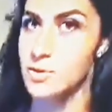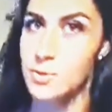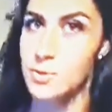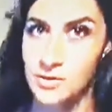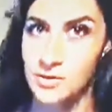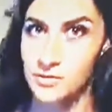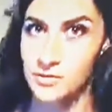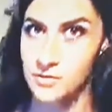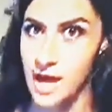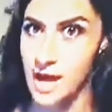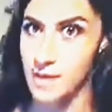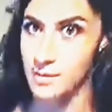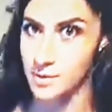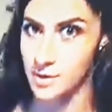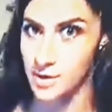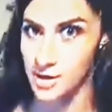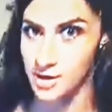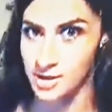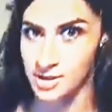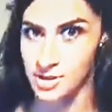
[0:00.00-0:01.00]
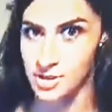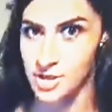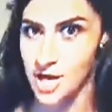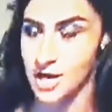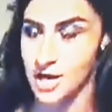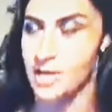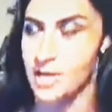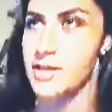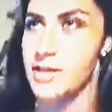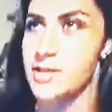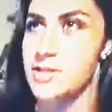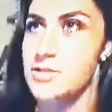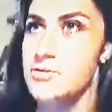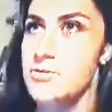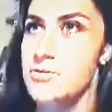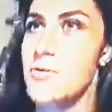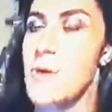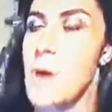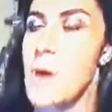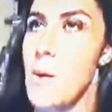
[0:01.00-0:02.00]
with a flower on his jacket. Like,
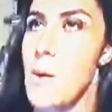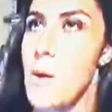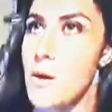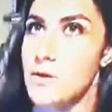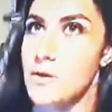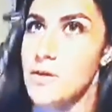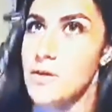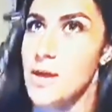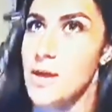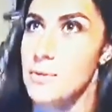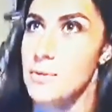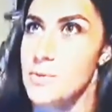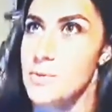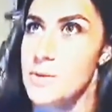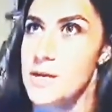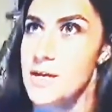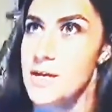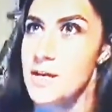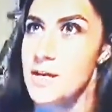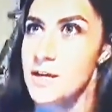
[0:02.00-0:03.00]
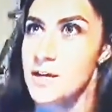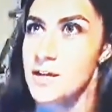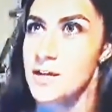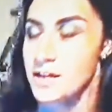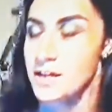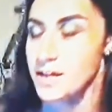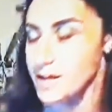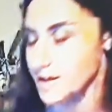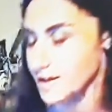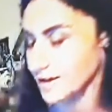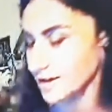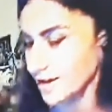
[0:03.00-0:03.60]
do you know how hard that would be? Like,